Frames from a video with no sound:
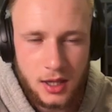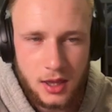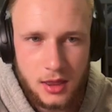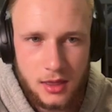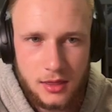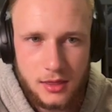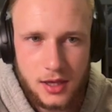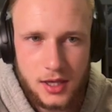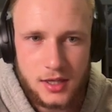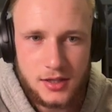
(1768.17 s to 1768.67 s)

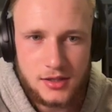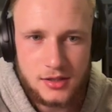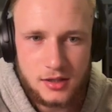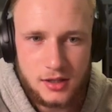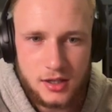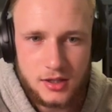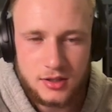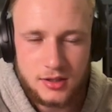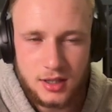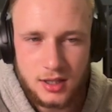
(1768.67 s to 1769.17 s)
This
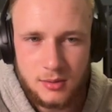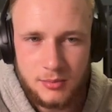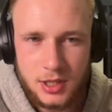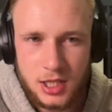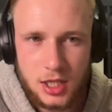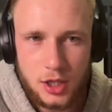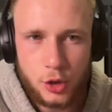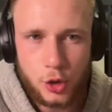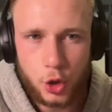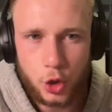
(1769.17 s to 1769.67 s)
is going to be
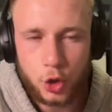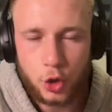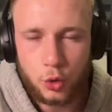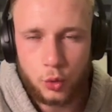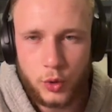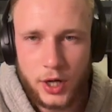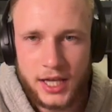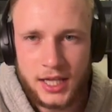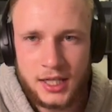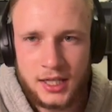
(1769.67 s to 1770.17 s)
either
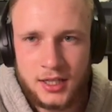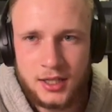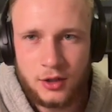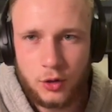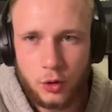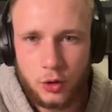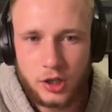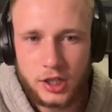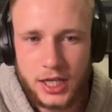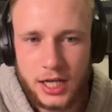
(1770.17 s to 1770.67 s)
graded
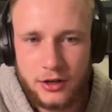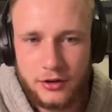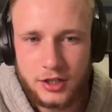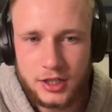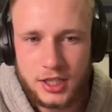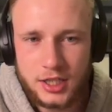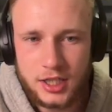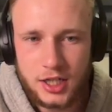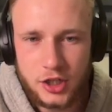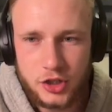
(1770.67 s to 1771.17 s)
or
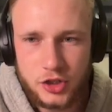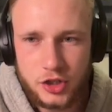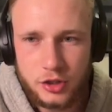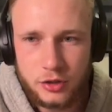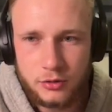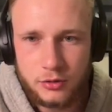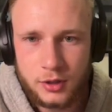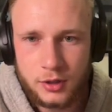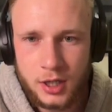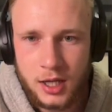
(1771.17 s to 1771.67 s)
guaranteed
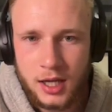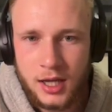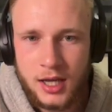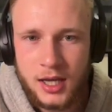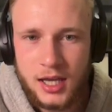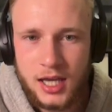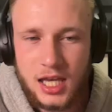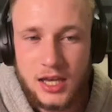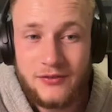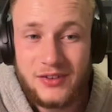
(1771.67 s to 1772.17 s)
issue.
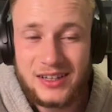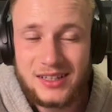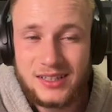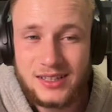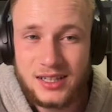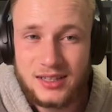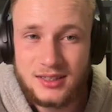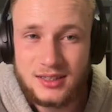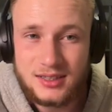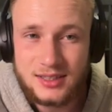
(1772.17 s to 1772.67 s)
If it
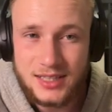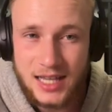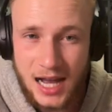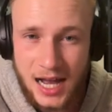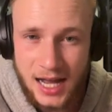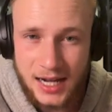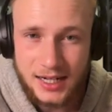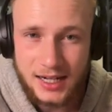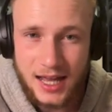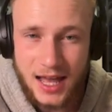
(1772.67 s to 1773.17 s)
does
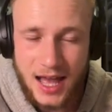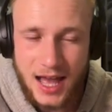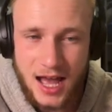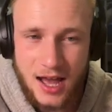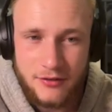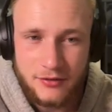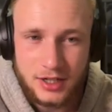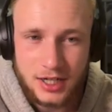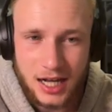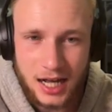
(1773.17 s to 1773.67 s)
not
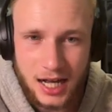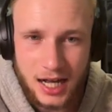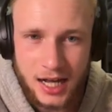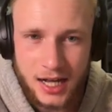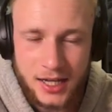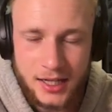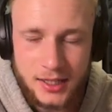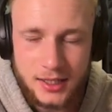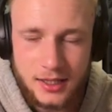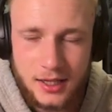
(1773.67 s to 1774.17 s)
have an
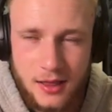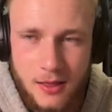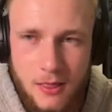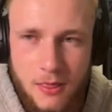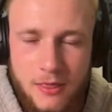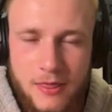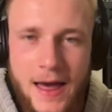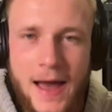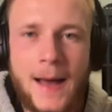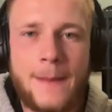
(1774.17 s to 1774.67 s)
I,
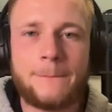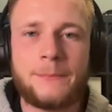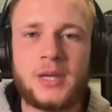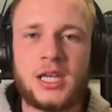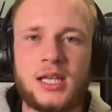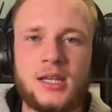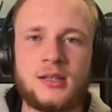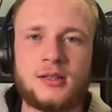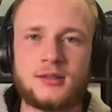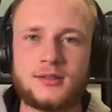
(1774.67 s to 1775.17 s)
that
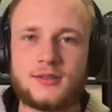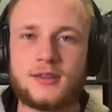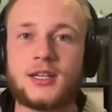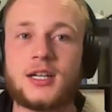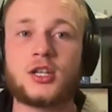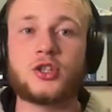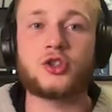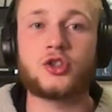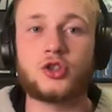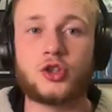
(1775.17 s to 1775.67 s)
means that
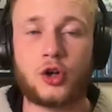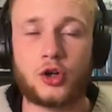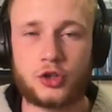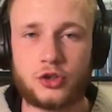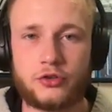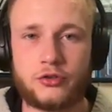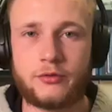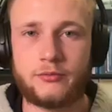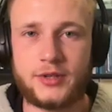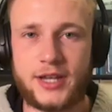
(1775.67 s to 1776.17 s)
it starts
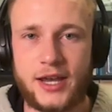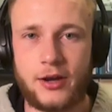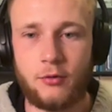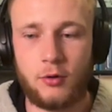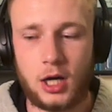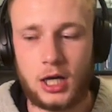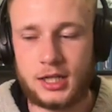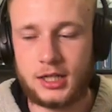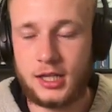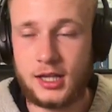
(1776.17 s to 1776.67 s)
from day
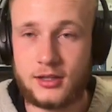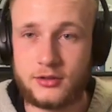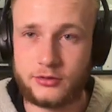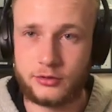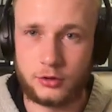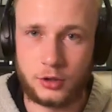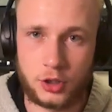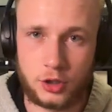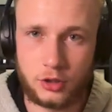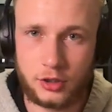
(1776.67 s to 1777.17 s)
one. It's
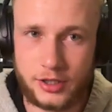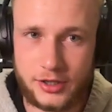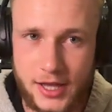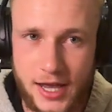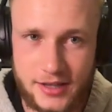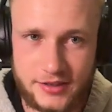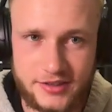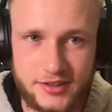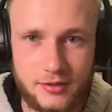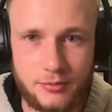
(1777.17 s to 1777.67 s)
literally
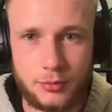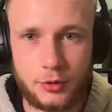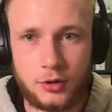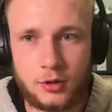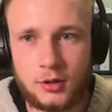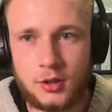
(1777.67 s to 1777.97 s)
that simple.